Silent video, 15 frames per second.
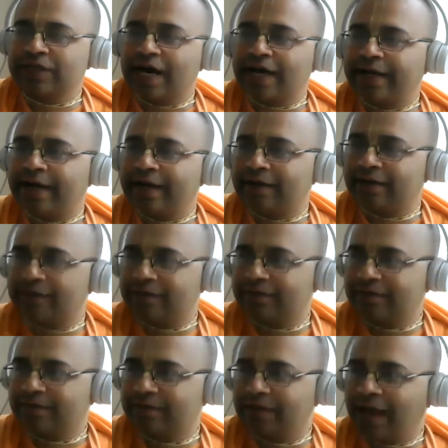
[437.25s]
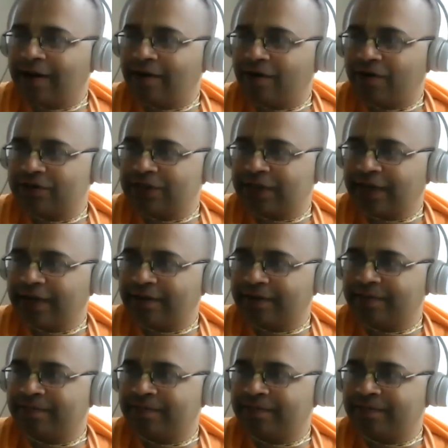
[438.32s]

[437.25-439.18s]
chariot analogy, right?